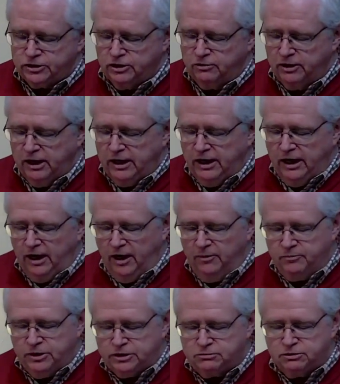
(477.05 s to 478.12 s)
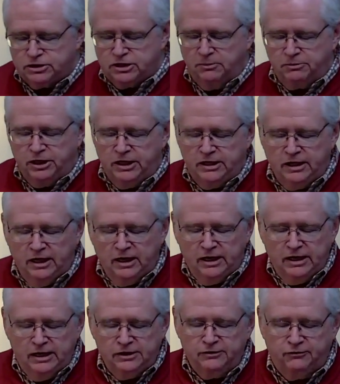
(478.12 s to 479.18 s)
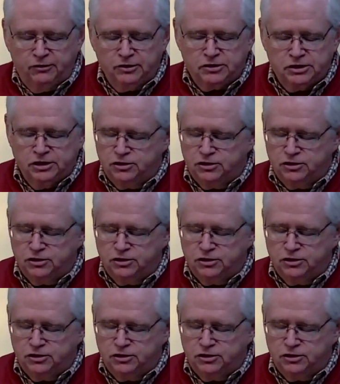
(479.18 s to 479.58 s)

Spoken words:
So this was something in the first